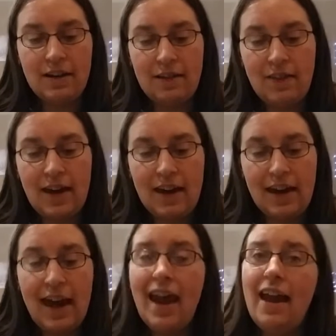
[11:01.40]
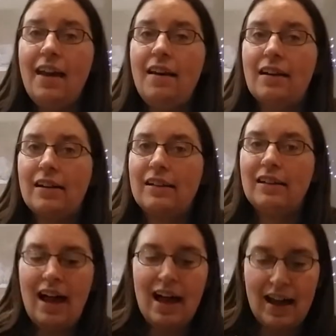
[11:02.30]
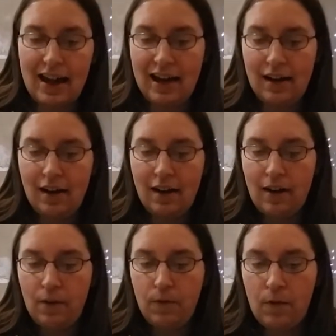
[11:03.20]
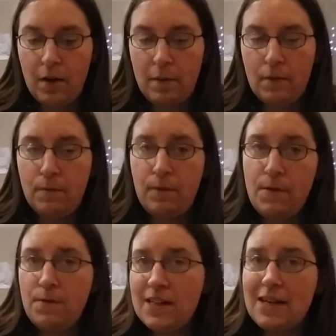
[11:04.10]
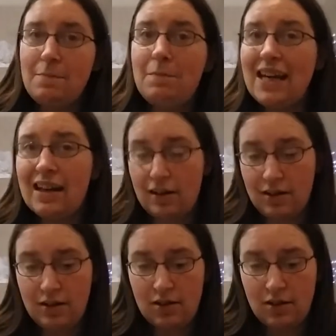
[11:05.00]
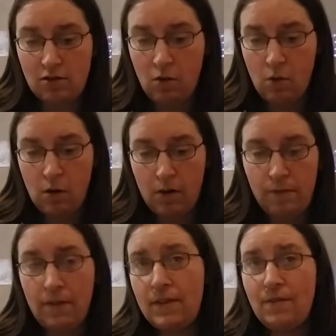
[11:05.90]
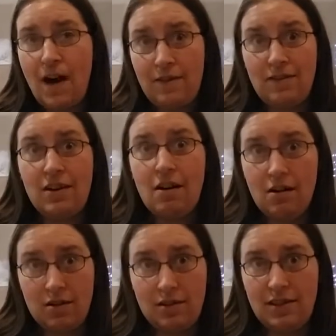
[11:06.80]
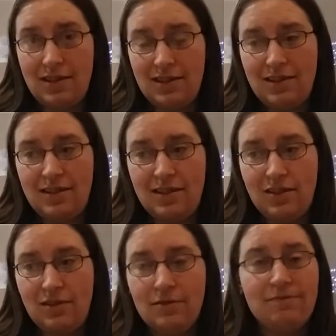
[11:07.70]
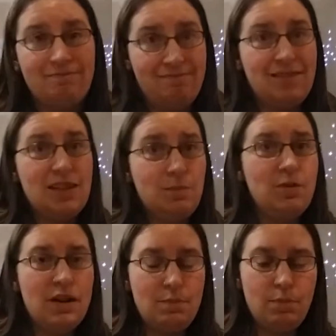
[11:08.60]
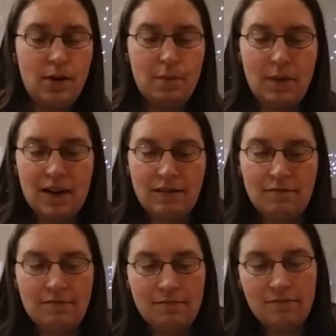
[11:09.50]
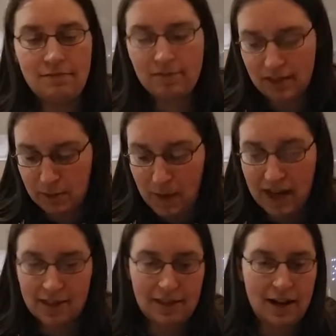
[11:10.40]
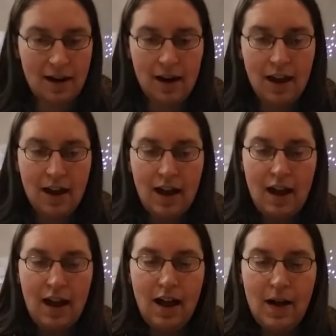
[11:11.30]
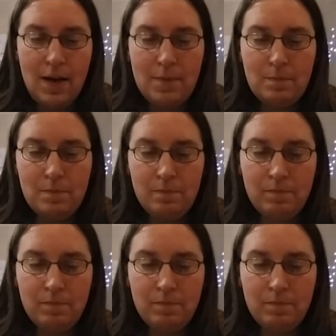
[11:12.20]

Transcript: it, they can glide for about 50 meters or 55 yards. So it's pretty big space there. In